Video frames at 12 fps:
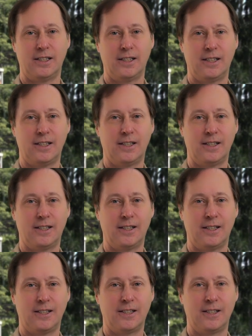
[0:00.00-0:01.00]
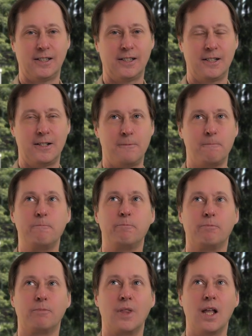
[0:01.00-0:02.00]

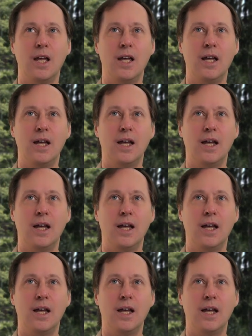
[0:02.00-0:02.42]
No one is speaking in this clip.